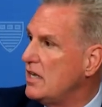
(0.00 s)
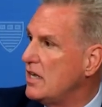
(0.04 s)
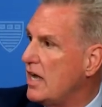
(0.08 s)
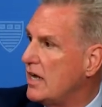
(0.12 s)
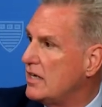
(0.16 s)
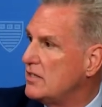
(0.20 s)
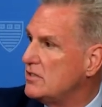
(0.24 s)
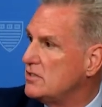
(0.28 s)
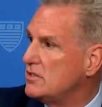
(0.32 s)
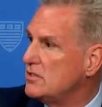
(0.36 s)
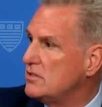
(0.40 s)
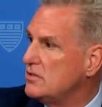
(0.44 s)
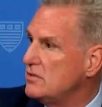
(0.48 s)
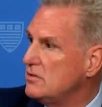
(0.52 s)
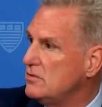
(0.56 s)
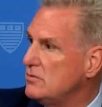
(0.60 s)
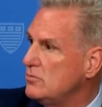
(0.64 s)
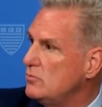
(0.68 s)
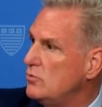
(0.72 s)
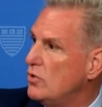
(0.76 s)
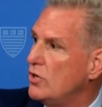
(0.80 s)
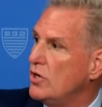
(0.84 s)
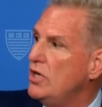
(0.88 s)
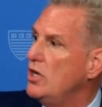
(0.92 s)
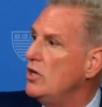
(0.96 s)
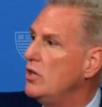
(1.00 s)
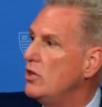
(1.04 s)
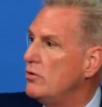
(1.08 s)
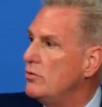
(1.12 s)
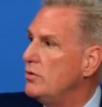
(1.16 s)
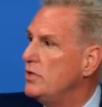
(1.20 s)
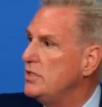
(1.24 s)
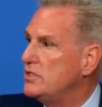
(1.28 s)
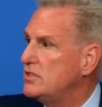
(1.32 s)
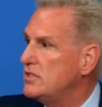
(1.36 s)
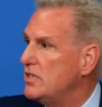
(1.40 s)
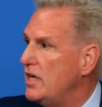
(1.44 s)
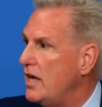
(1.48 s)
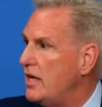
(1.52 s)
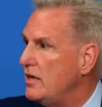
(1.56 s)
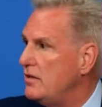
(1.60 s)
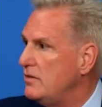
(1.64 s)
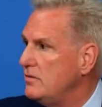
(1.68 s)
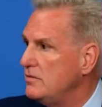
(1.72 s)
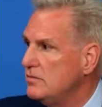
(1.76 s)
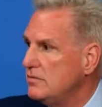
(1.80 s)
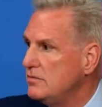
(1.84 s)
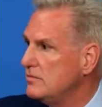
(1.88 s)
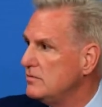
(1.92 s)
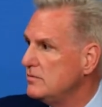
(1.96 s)
election where Hillary
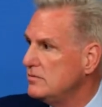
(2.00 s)
said